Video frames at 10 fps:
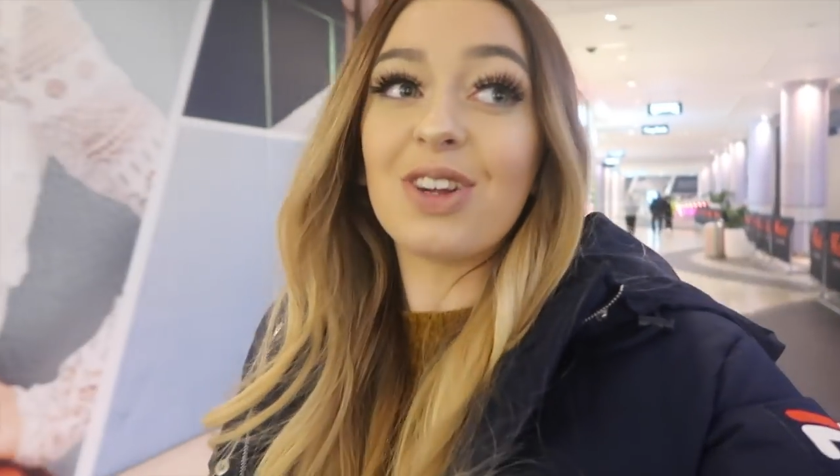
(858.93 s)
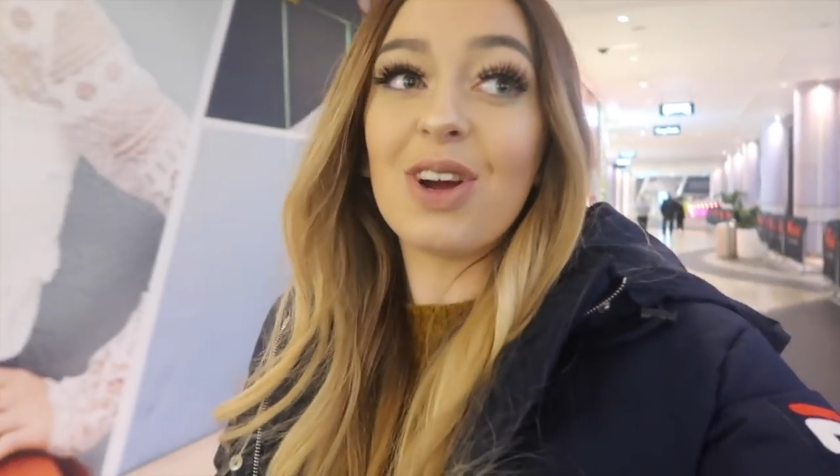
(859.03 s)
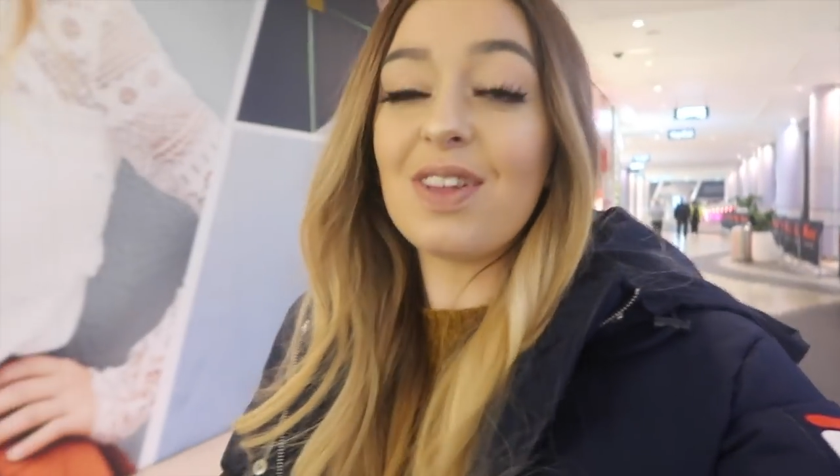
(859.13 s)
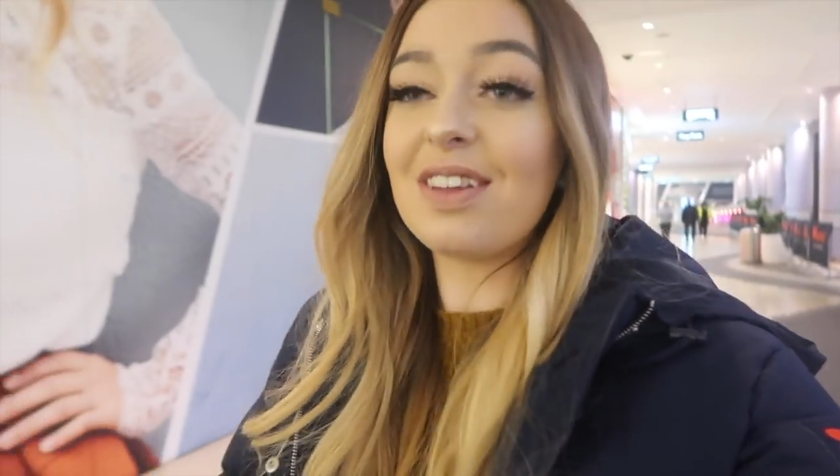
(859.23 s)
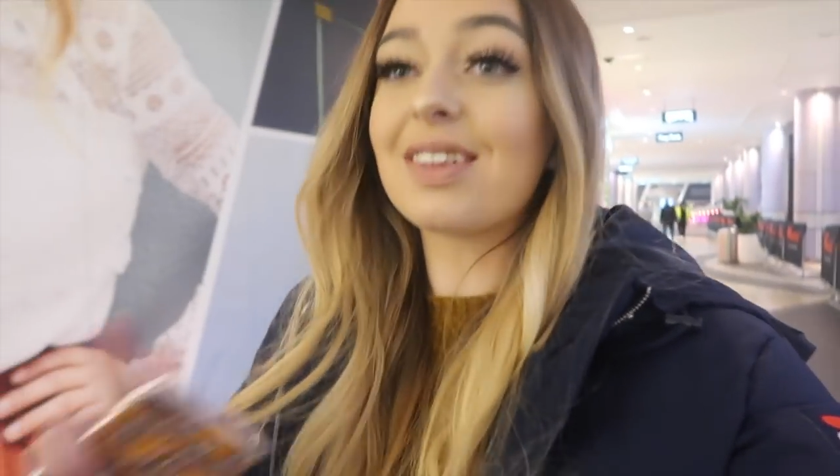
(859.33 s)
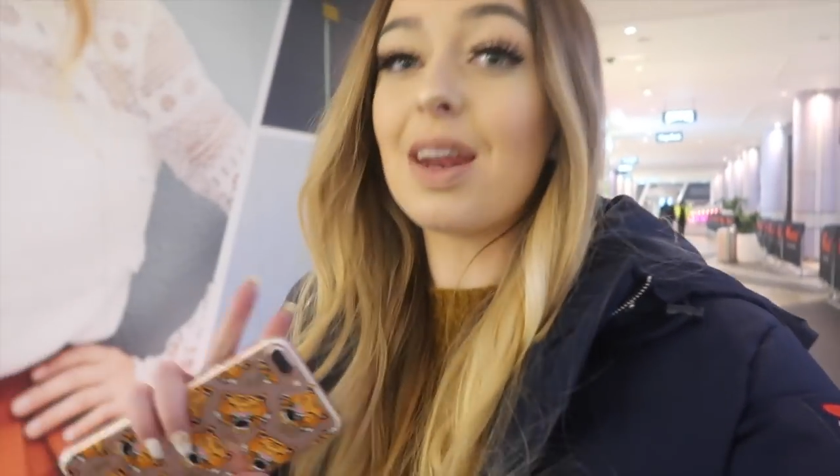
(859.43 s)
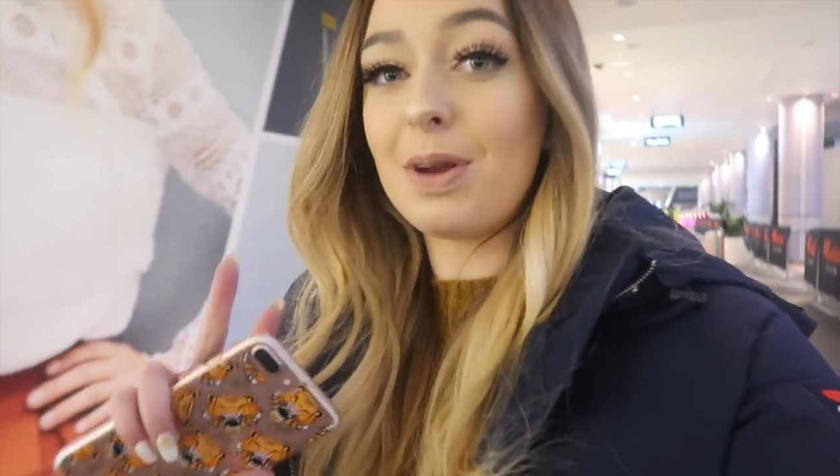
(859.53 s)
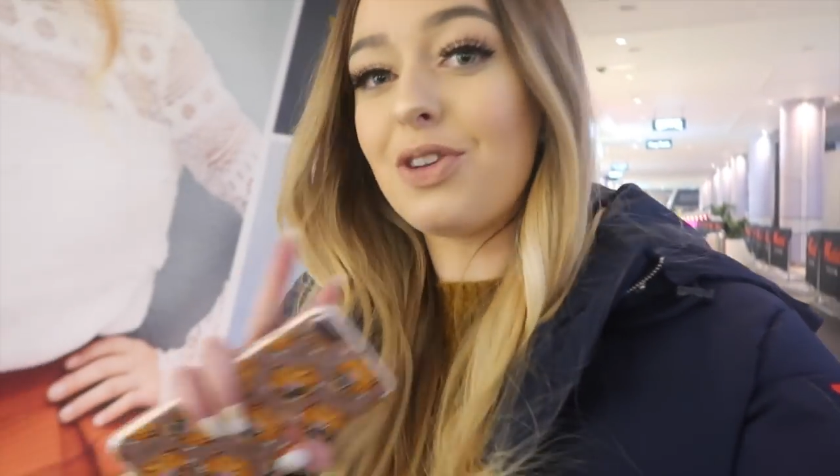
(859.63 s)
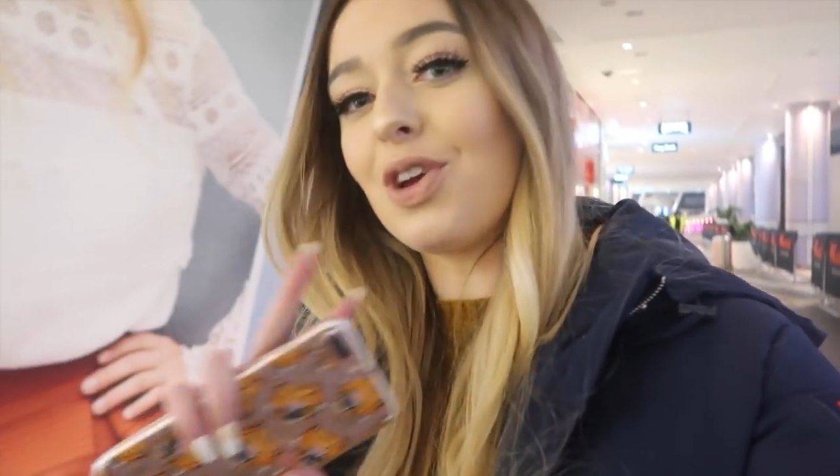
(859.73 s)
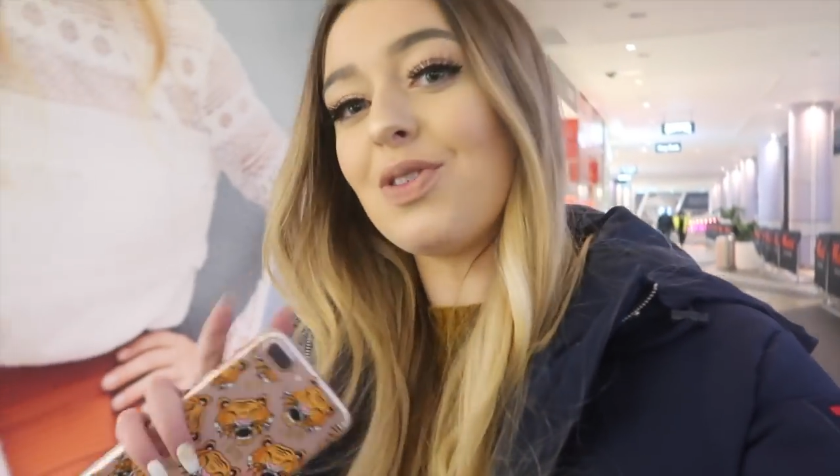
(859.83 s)
so this is
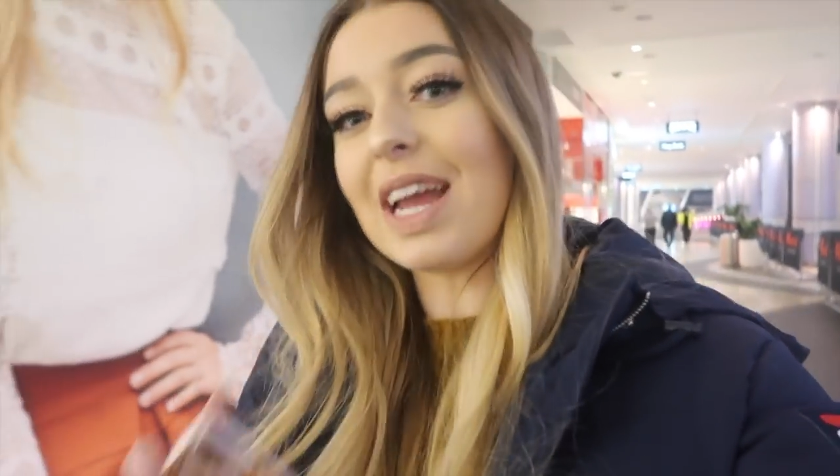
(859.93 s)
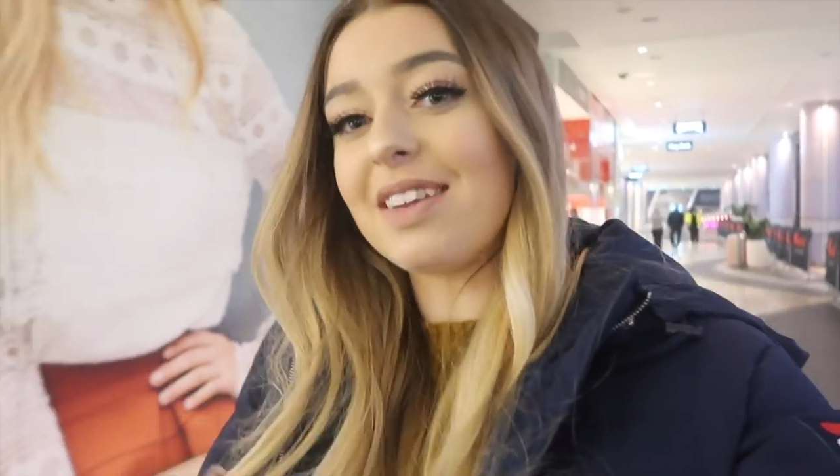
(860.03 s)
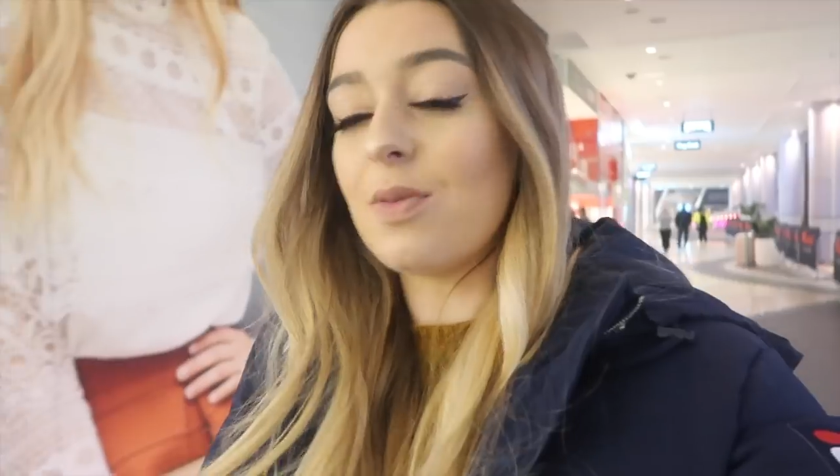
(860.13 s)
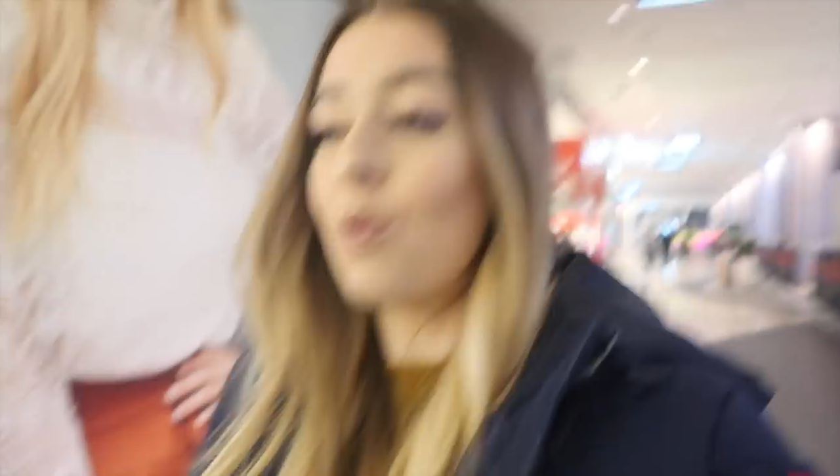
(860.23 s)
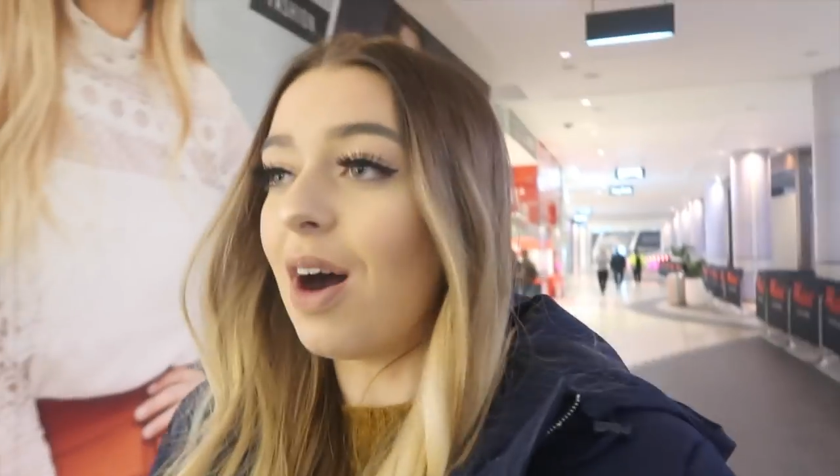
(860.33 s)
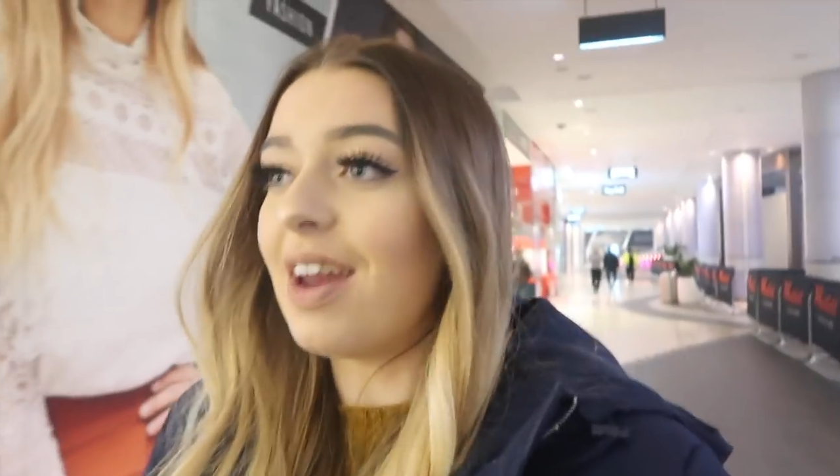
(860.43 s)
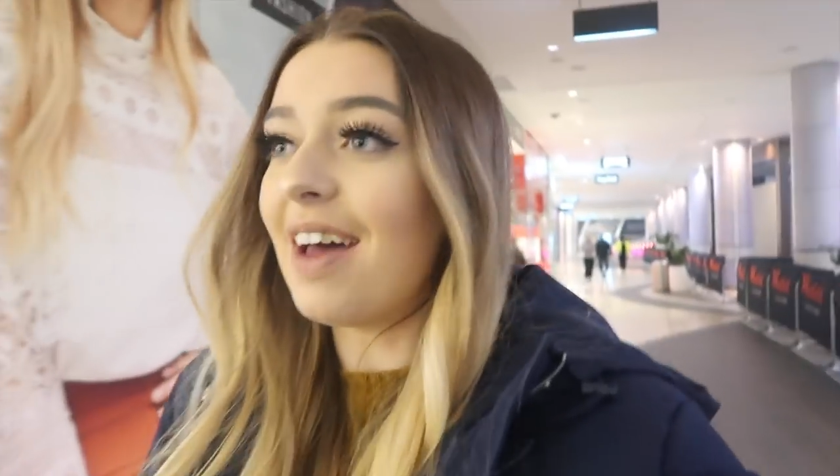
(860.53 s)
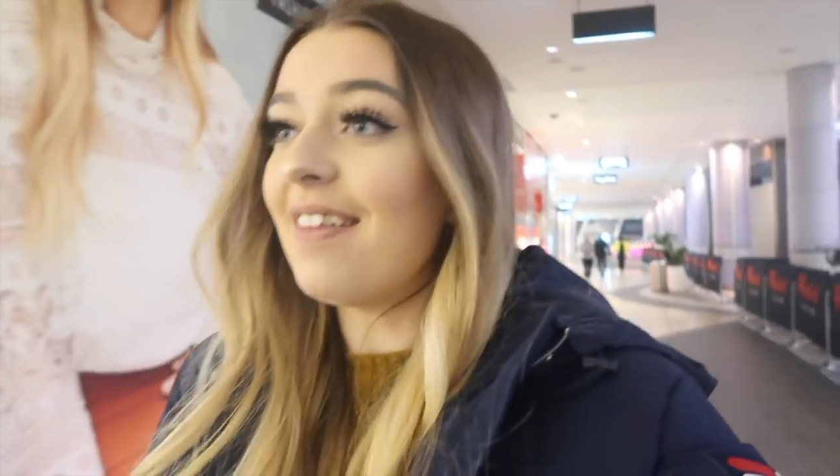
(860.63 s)
gonna be 2 days in one,